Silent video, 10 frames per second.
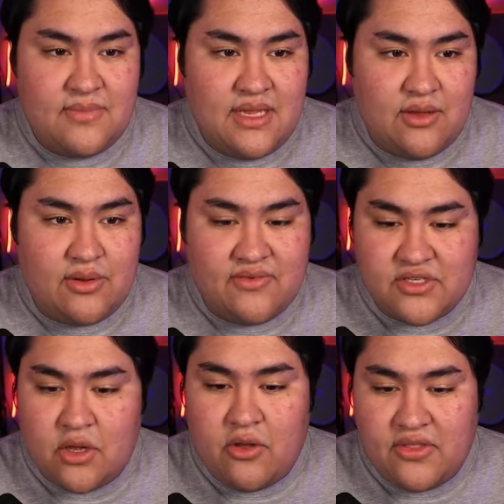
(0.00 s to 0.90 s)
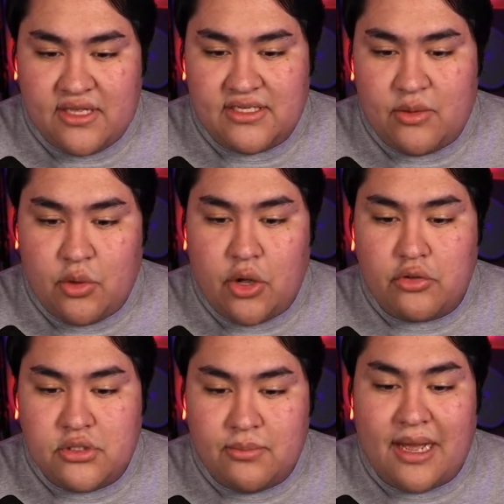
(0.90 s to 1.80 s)
it'll give us all these, and we'll go
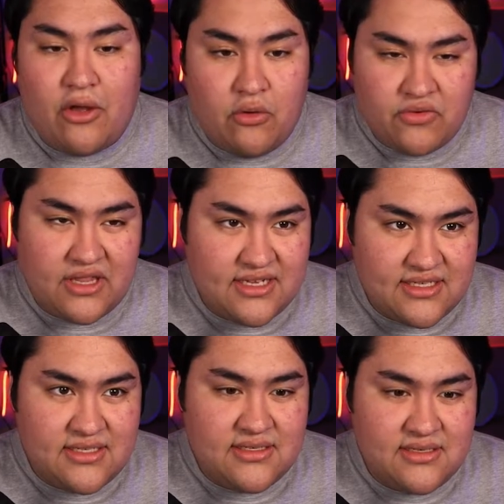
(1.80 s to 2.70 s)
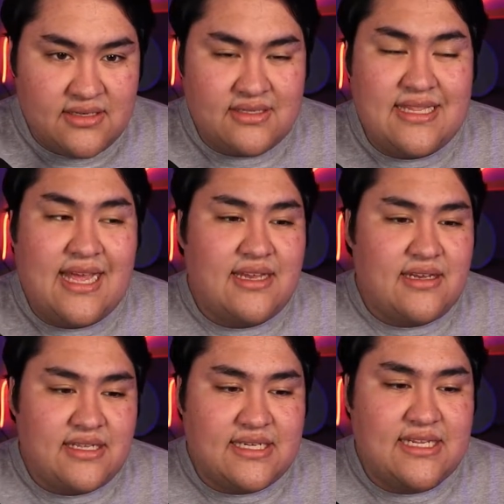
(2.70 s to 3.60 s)
to My Overlays. Then
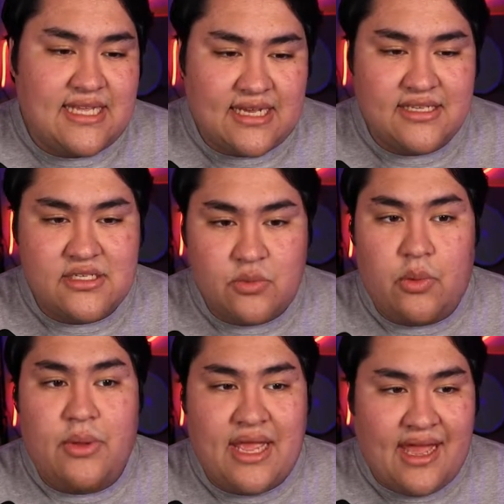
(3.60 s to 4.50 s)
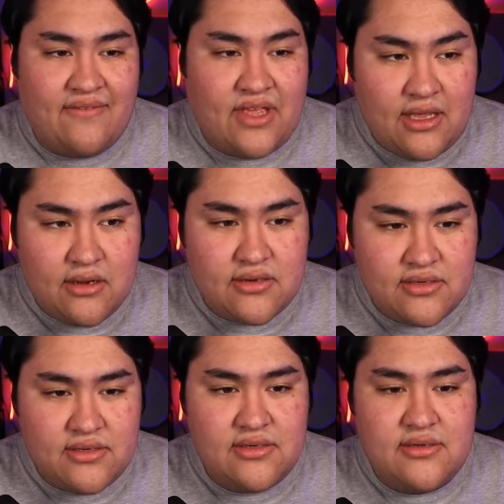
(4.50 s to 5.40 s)
it's going to take us to what we have here,
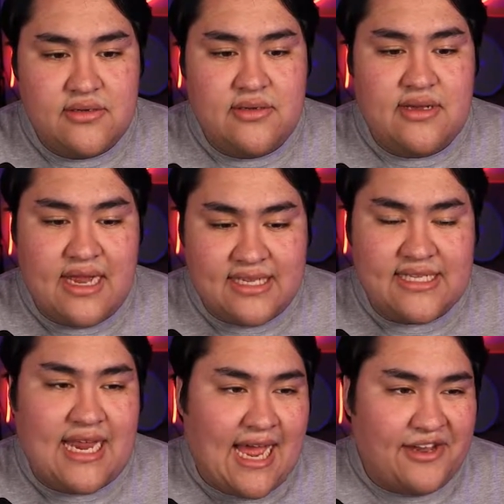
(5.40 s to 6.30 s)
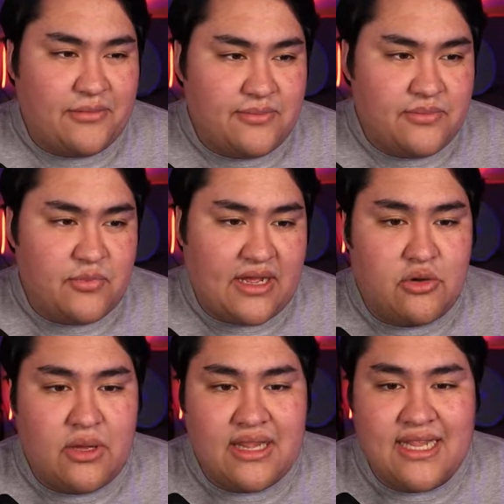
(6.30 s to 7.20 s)
and it's going to add them.
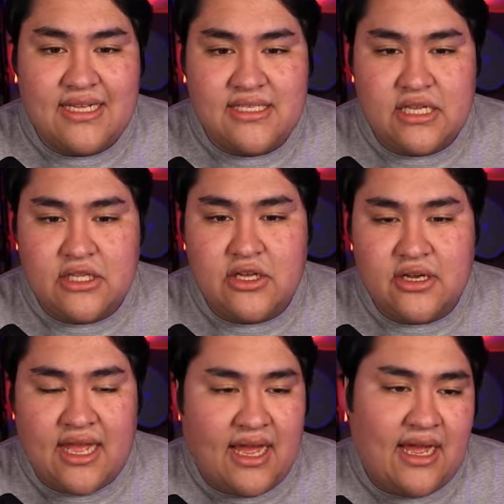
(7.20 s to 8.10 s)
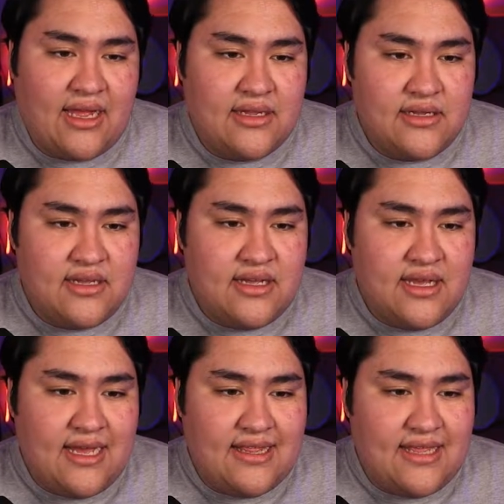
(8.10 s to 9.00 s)
So let's look at
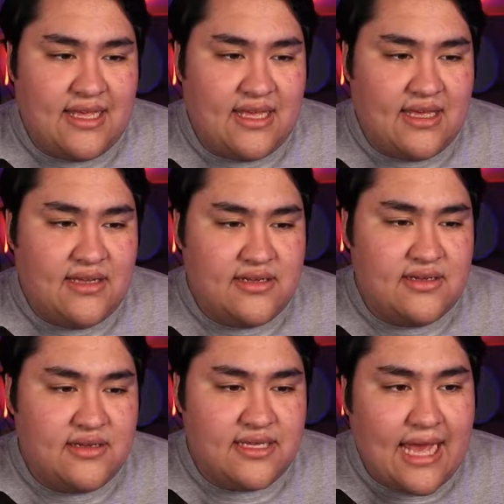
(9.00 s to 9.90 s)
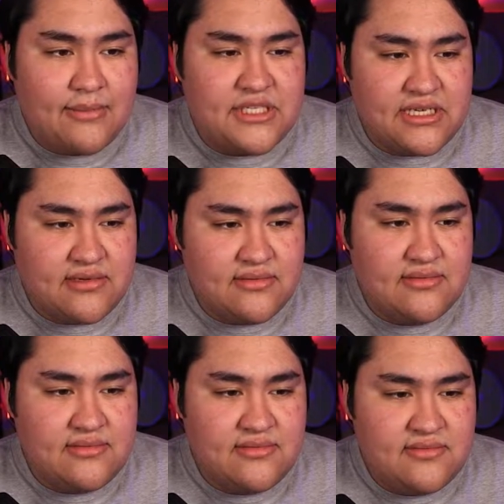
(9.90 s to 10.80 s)
the game scene.
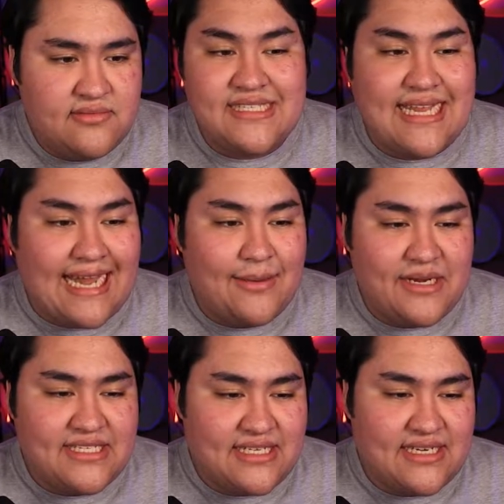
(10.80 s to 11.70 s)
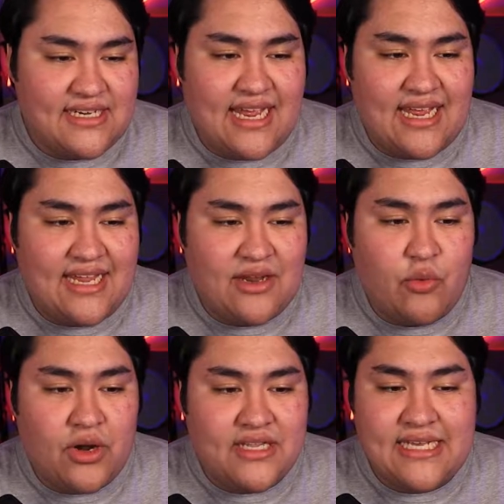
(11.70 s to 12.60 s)
So this is an animated scene, and
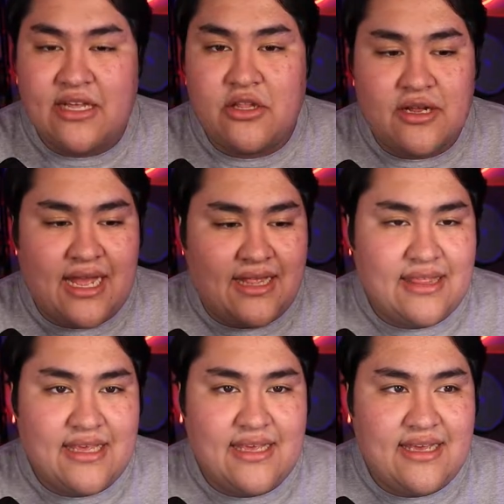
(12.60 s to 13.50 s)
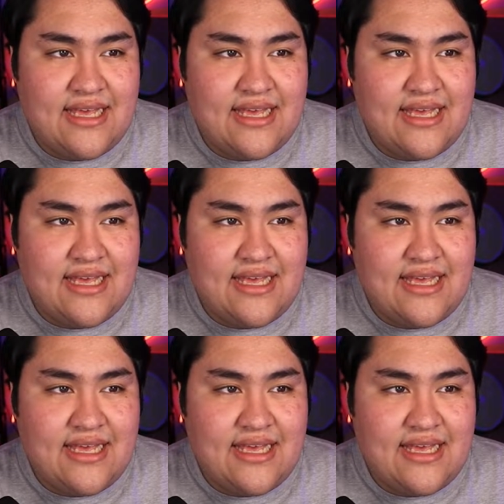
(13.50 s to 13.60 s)
we're going to take a look at the